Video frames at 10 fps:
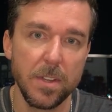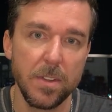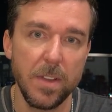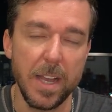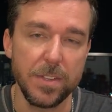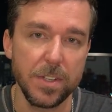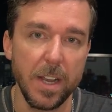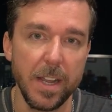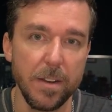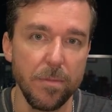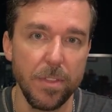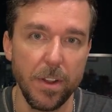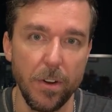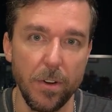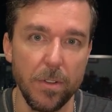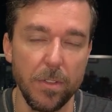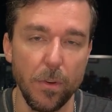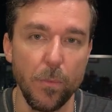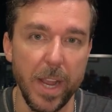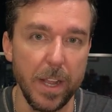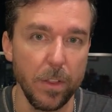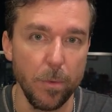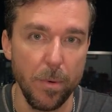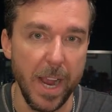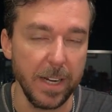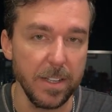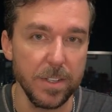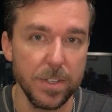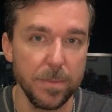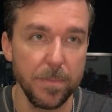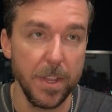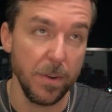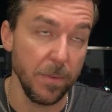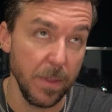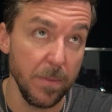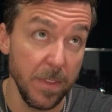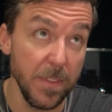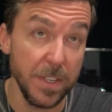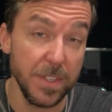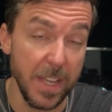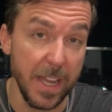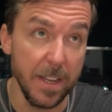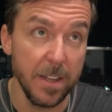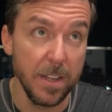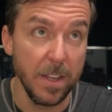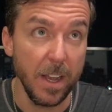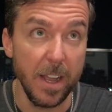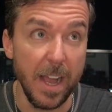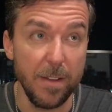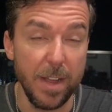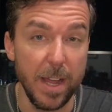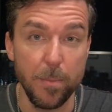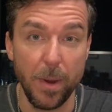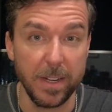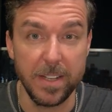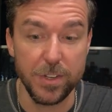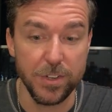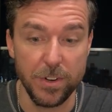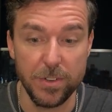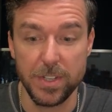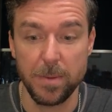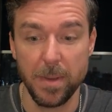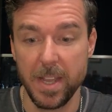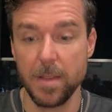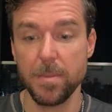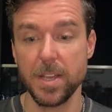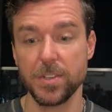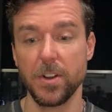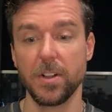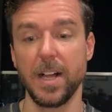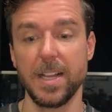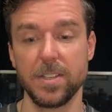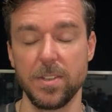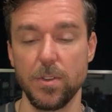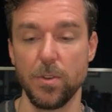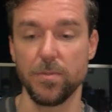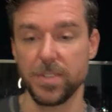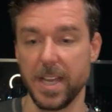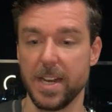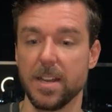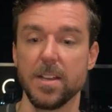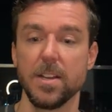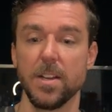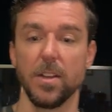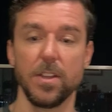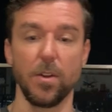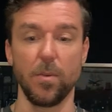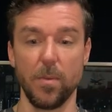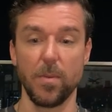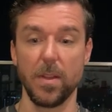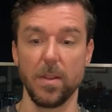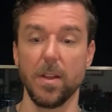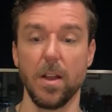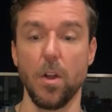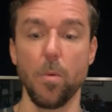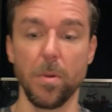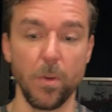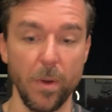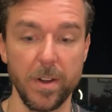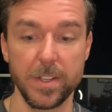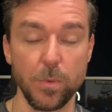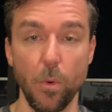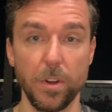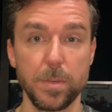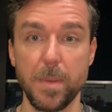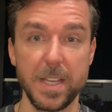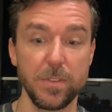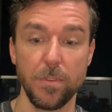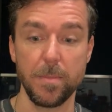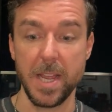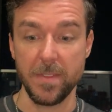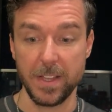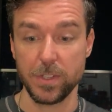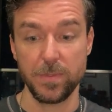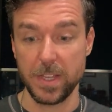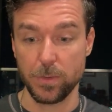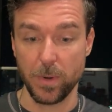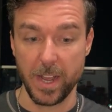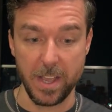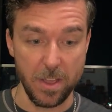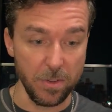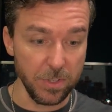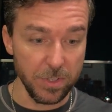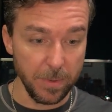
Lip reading: as kind of their regular practice. And this said, I have had practitioners in my MBSR class who have said, open awareness works best for me, and that's what I use.